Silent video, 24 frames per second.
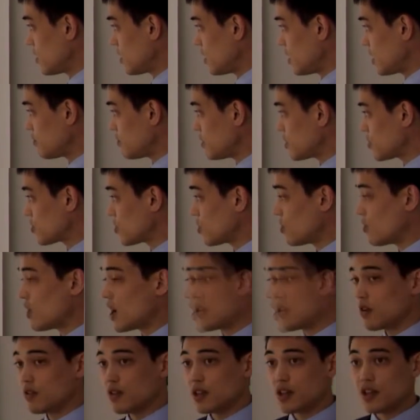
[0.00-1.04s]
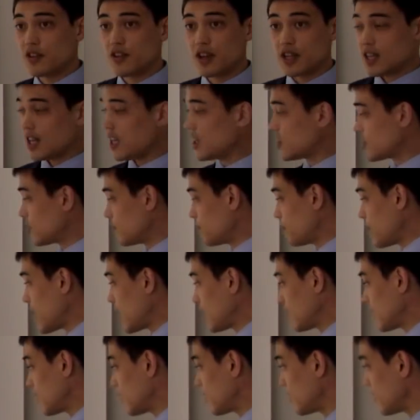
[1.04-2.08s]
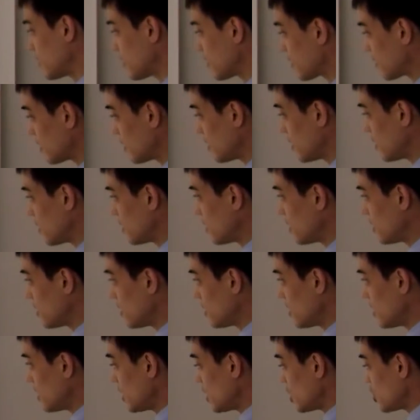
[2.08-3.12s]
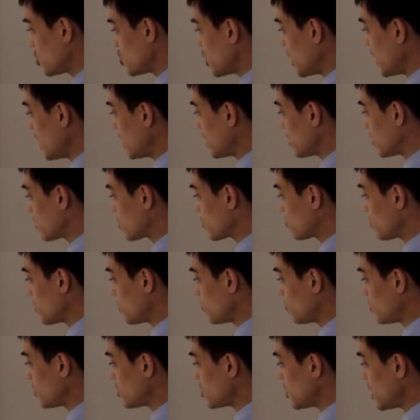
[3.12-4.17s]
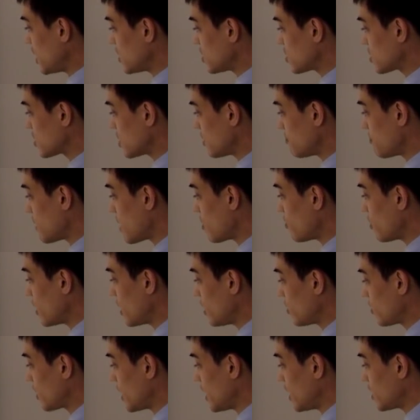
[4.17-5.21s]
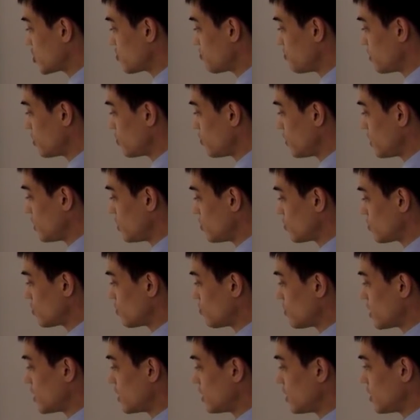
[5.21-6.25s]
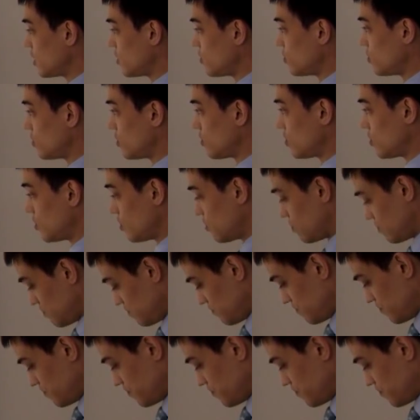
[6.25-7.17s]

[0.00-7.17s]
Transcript: Let me show how the radiation patterns change when we change the power allocation between user 1 and user 2.